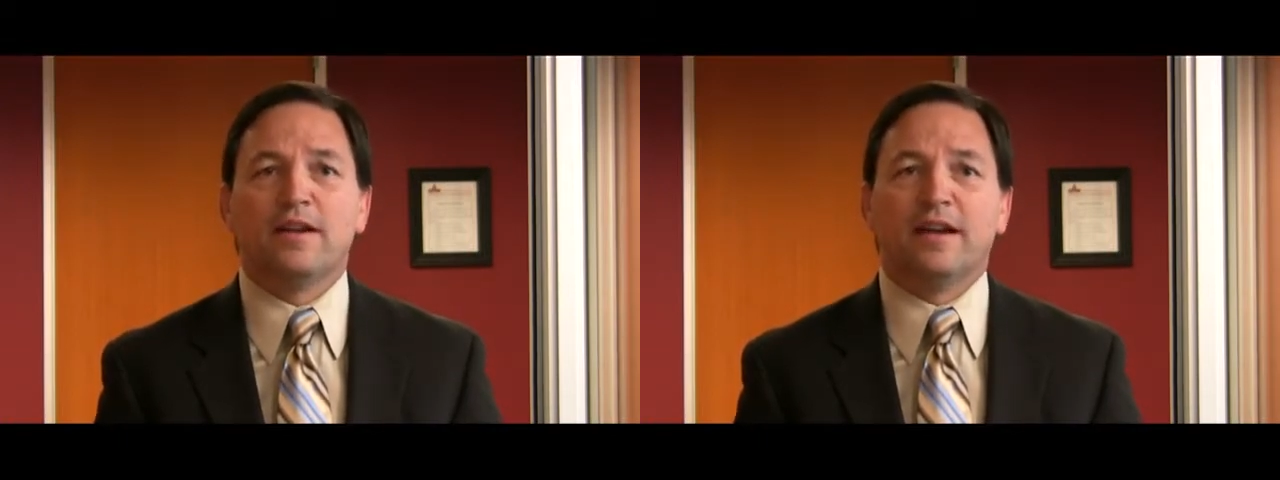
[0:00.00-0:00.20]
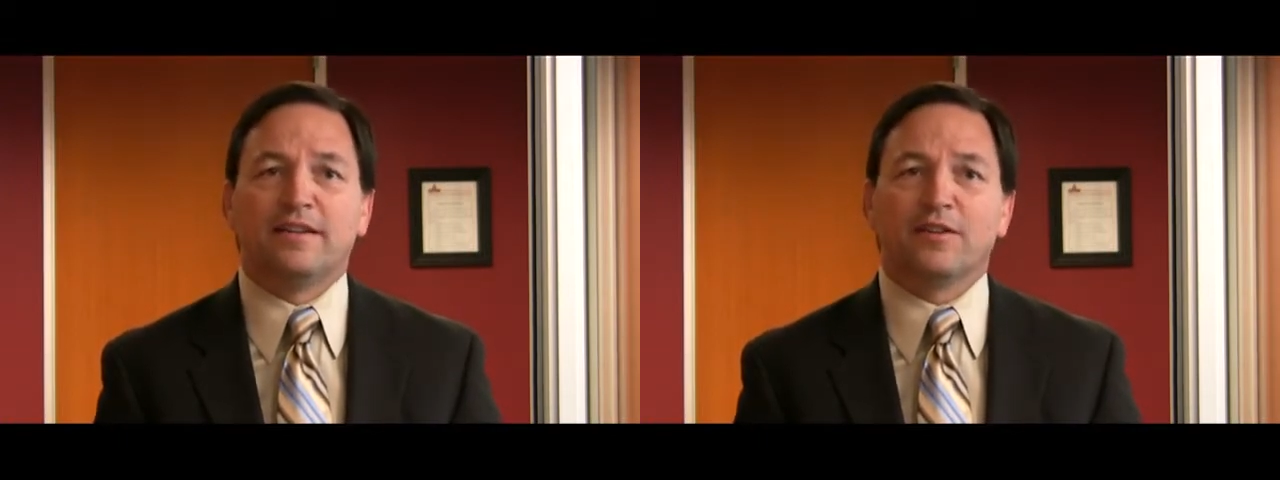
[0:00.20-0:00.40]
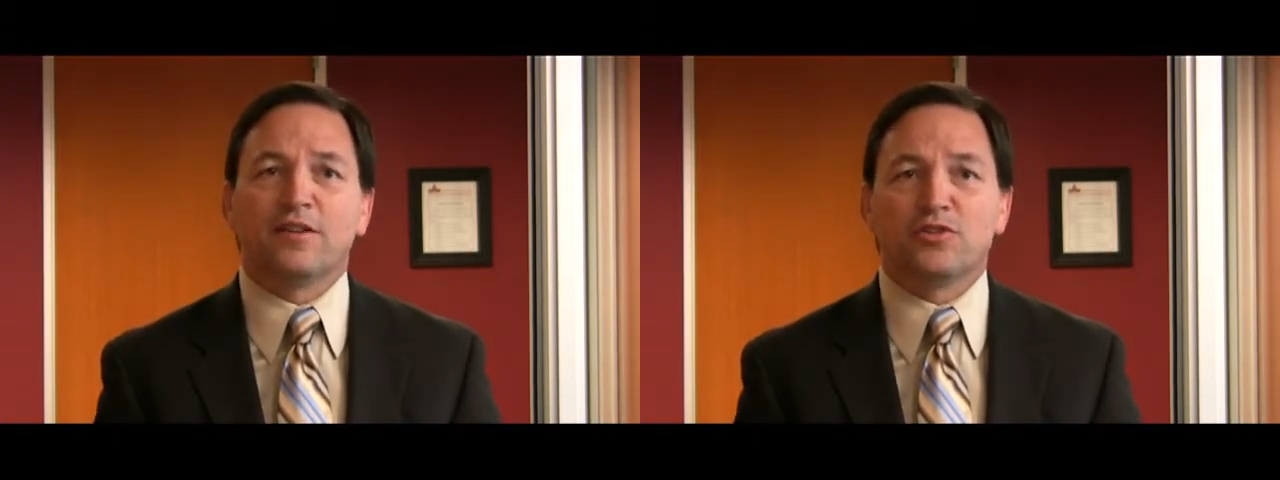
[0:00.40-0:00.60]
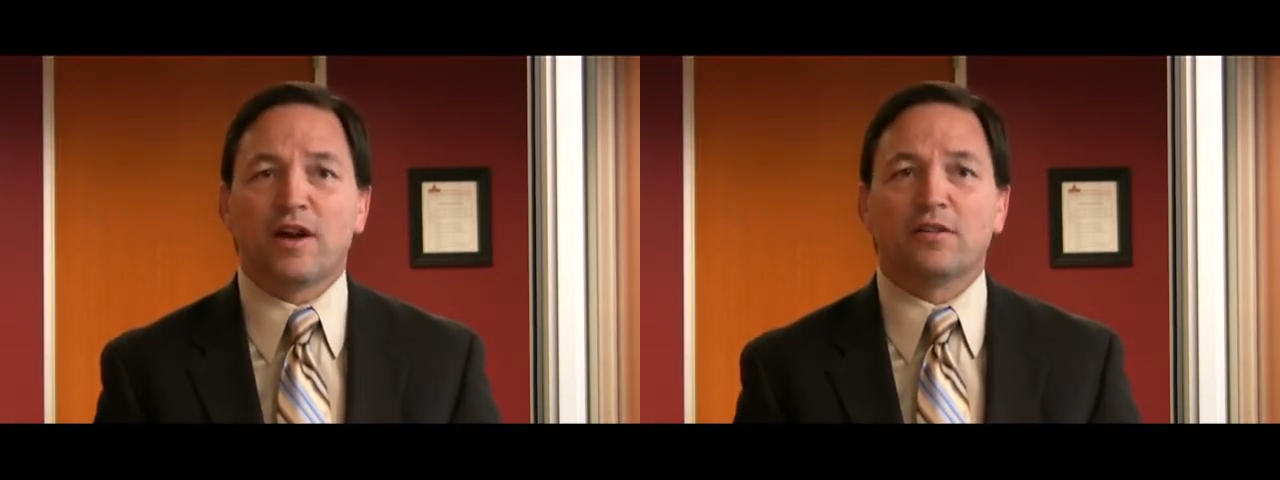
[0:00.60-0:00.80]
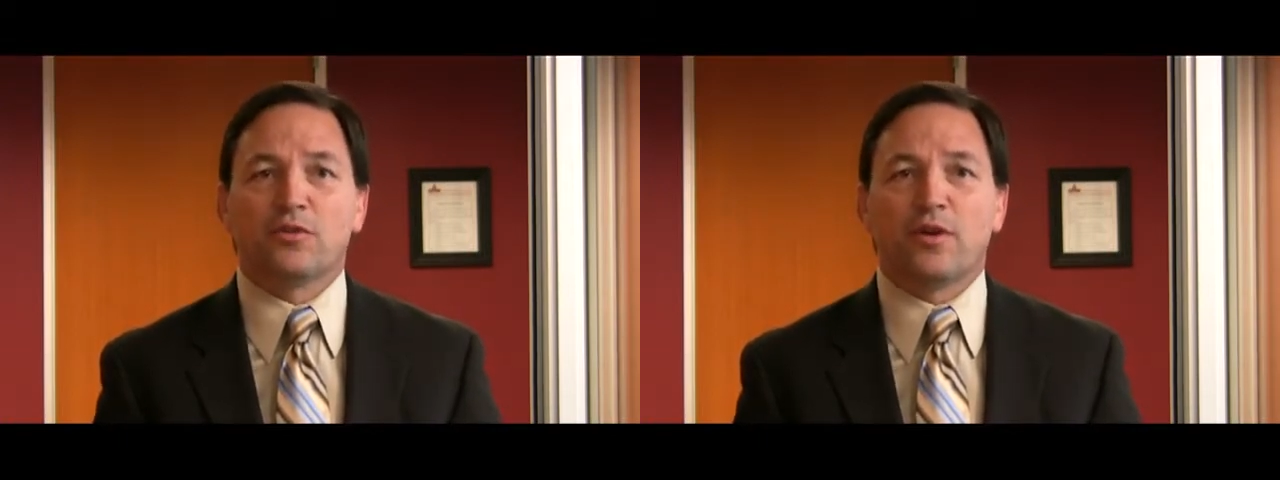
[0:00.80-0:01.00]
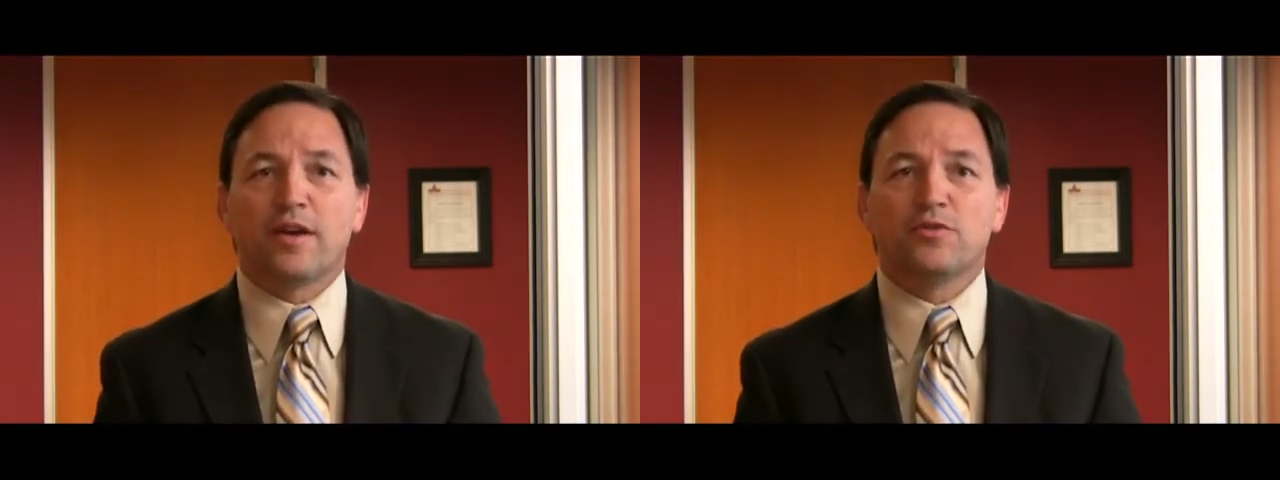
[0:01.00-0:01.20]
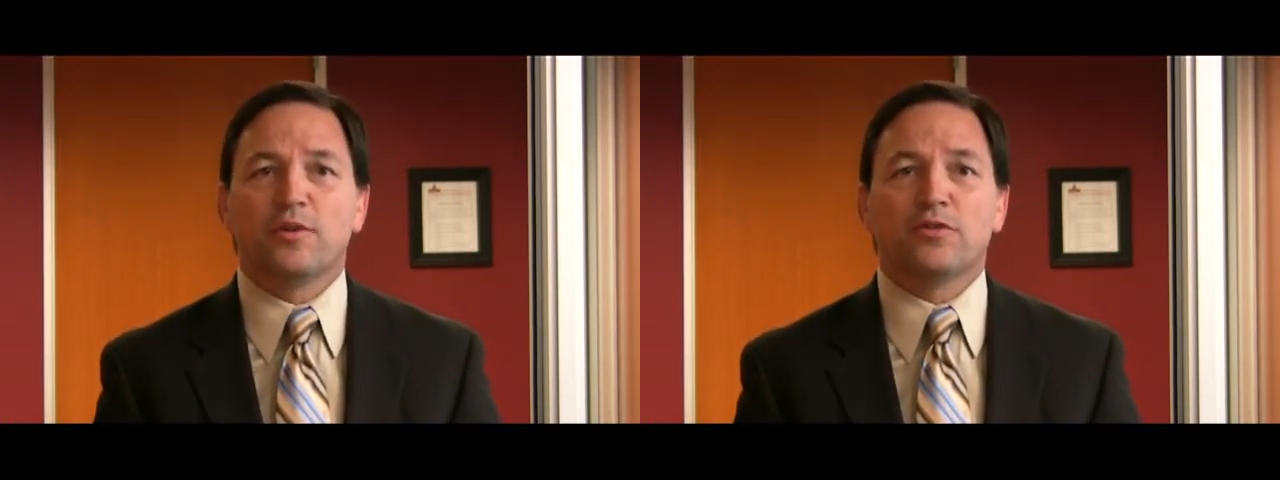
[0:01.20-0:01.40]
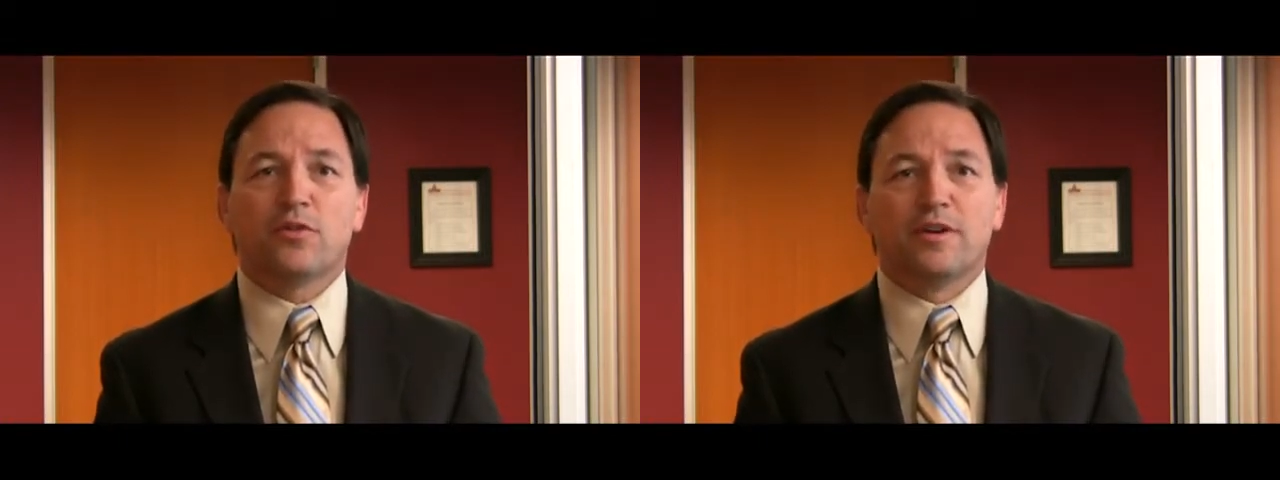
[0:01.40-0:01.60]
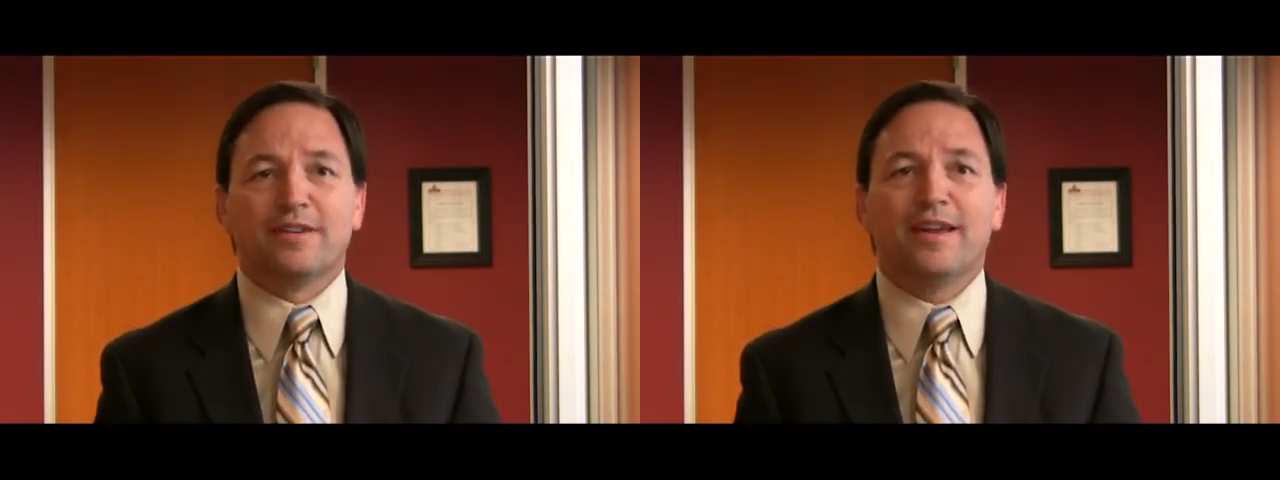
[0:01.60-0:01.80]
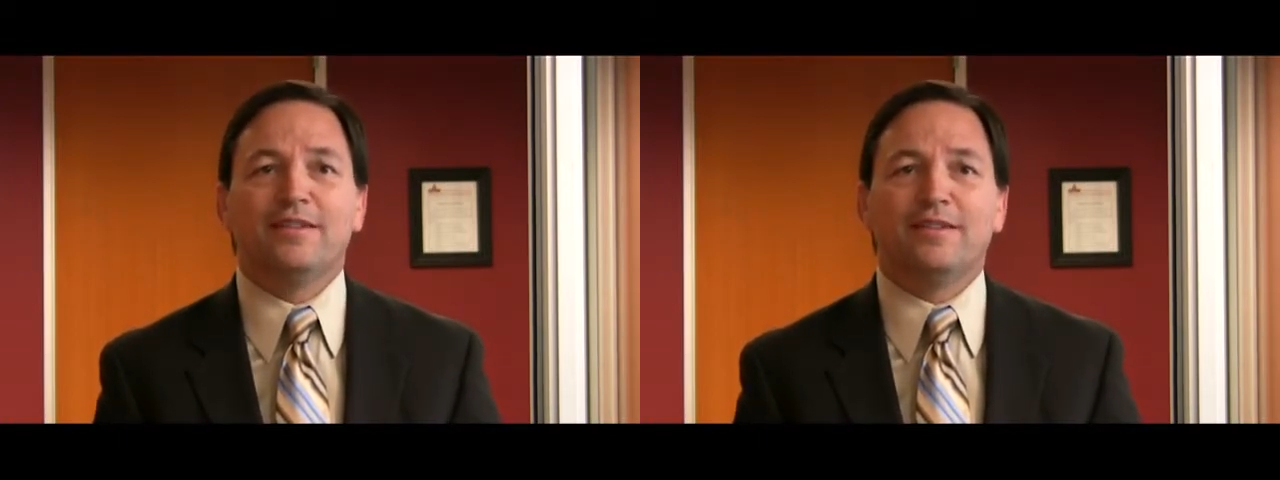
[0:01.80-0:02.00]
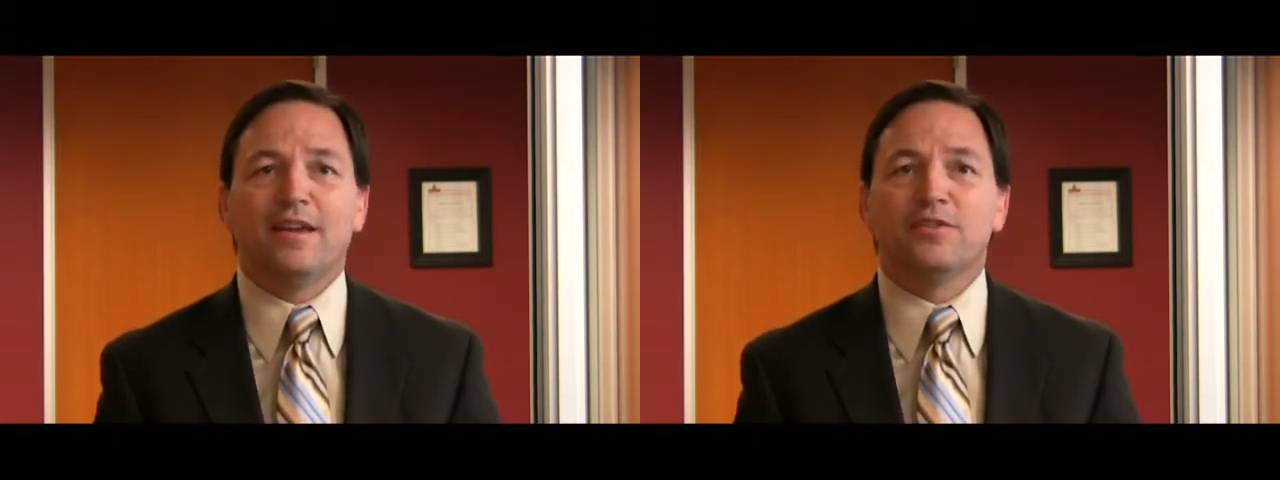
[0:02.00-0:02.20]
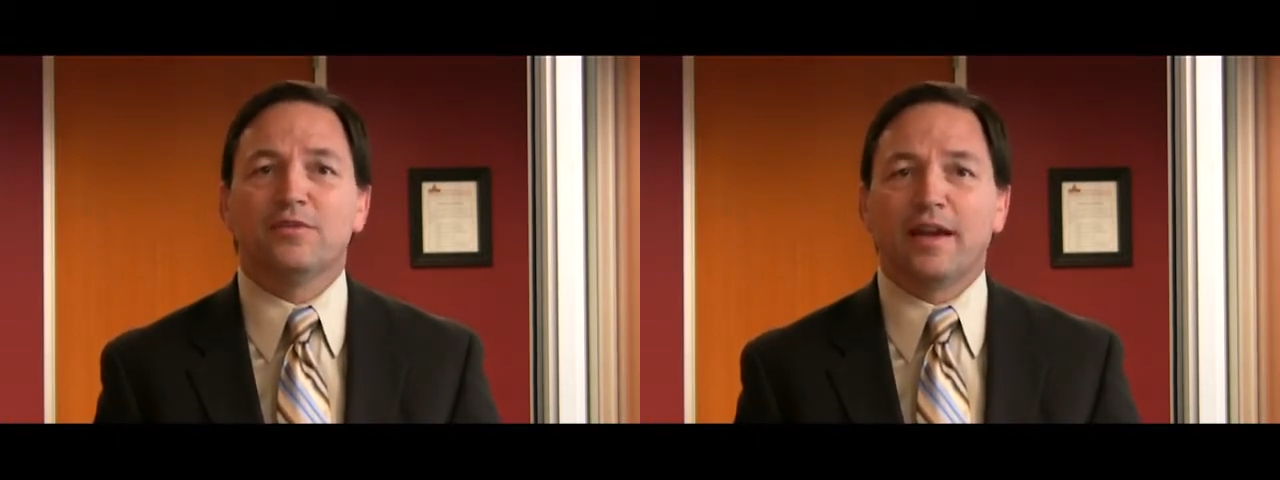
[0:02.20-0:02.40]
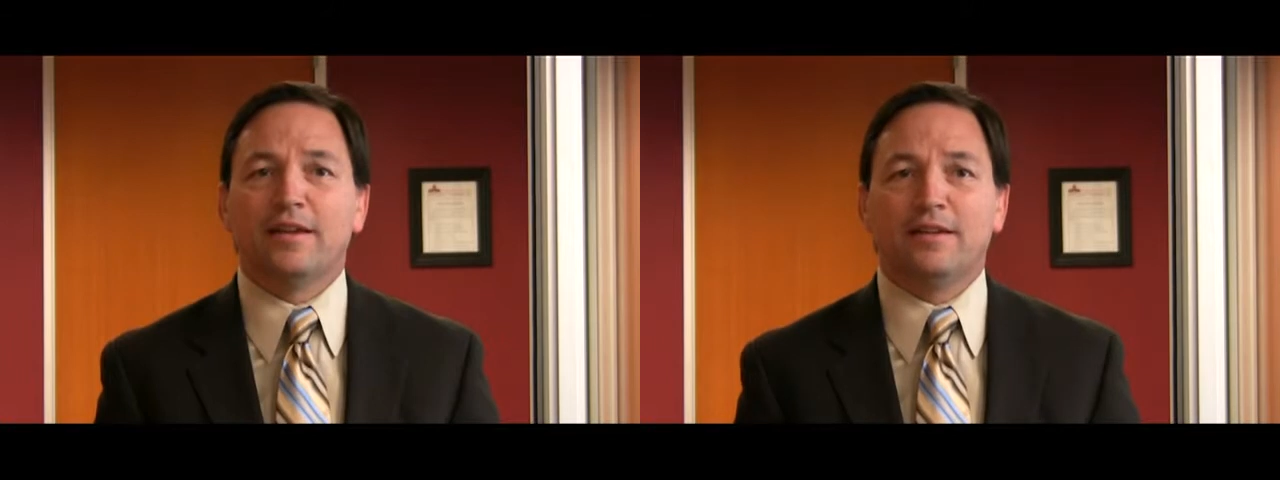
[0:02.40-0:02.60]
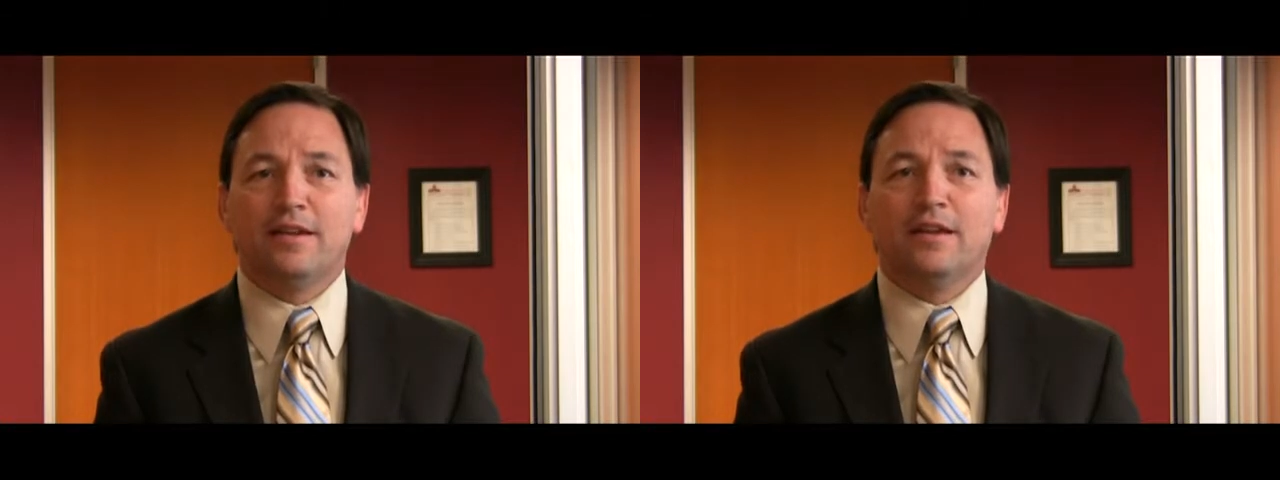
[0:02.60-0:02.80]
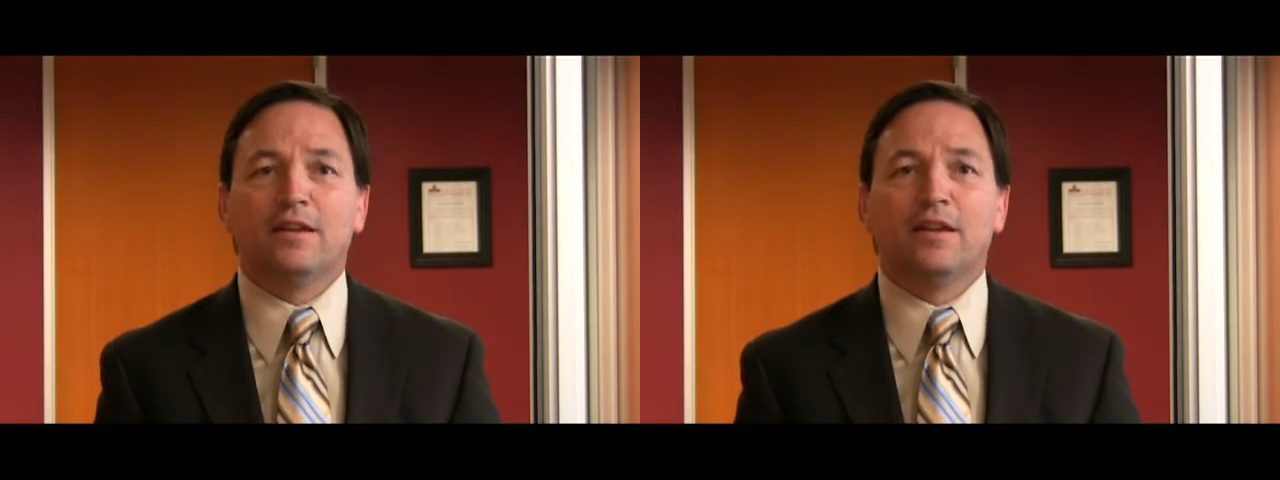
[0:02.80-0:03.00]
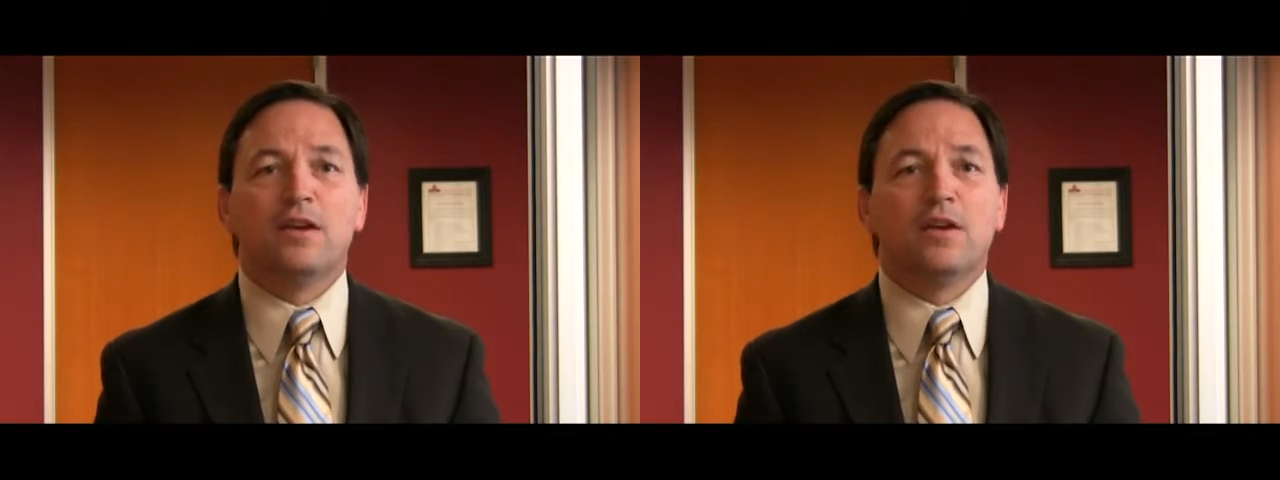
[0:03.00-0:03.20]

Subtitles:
until the child graduates or attains the age of 19,